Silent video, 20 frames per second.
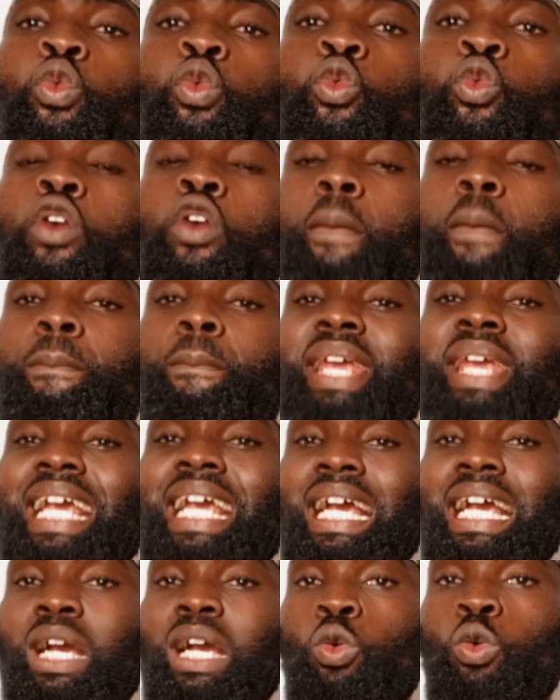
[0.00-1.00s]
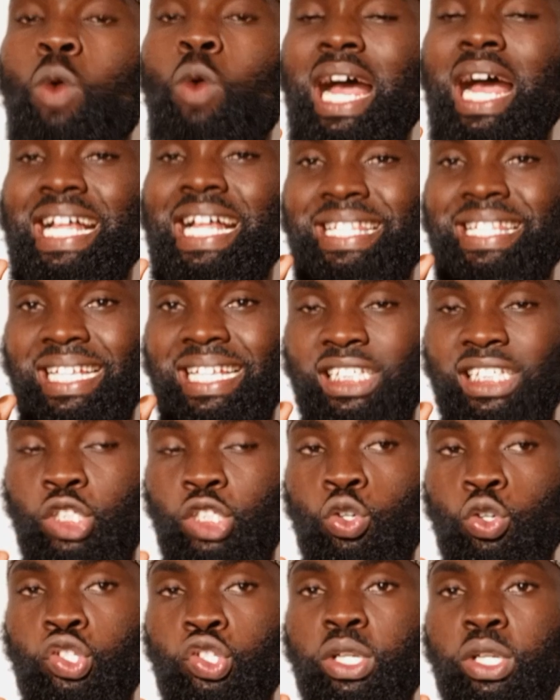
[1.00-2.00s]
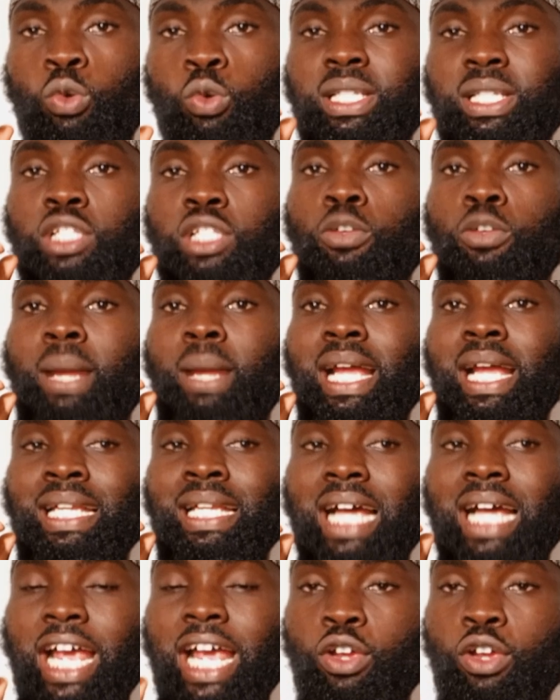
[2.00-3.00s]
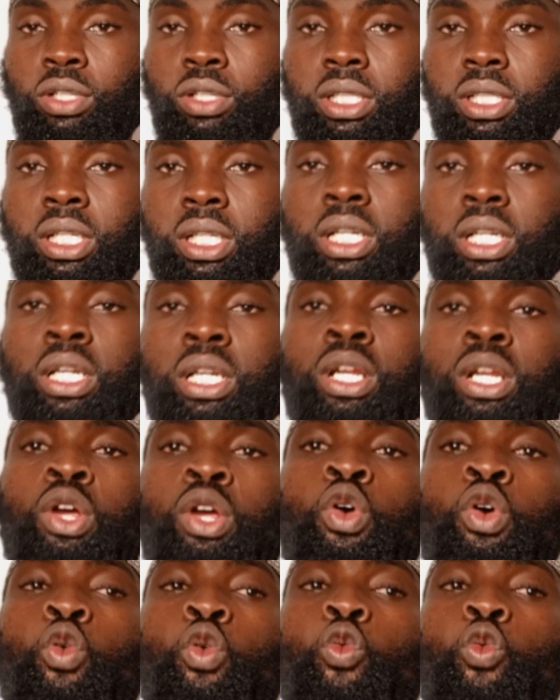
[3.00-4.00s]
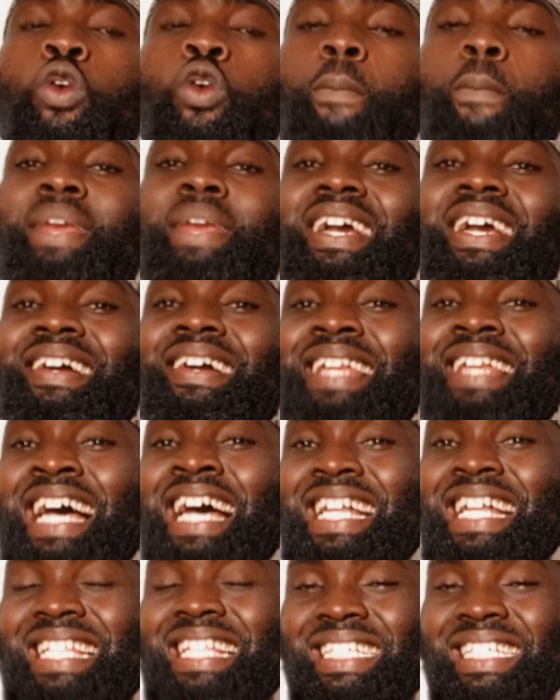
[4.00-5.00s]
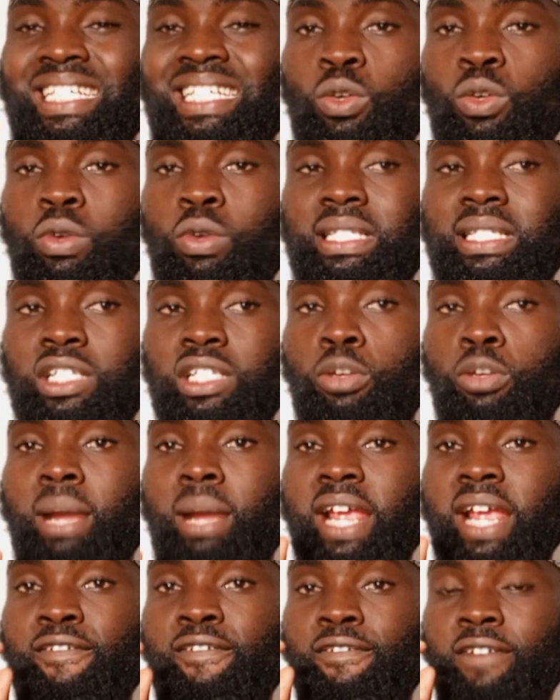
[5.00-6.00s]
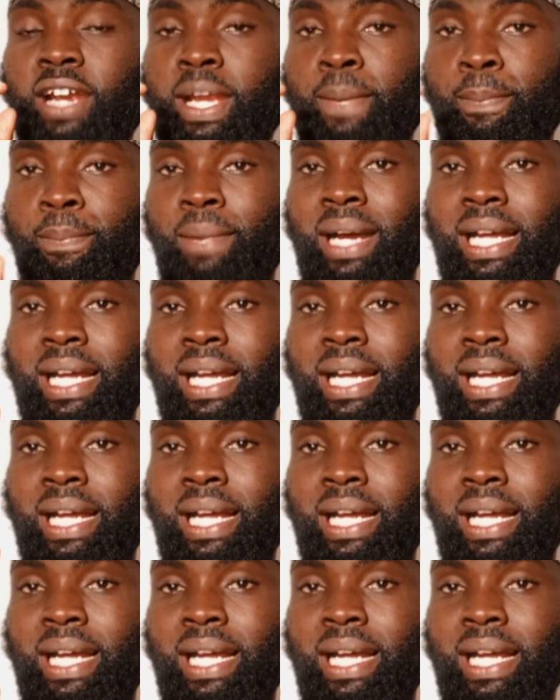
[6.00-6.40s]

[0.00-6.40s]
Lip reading: Wa mikwatan, she also requested to buy an iron. And she requested to buy a frying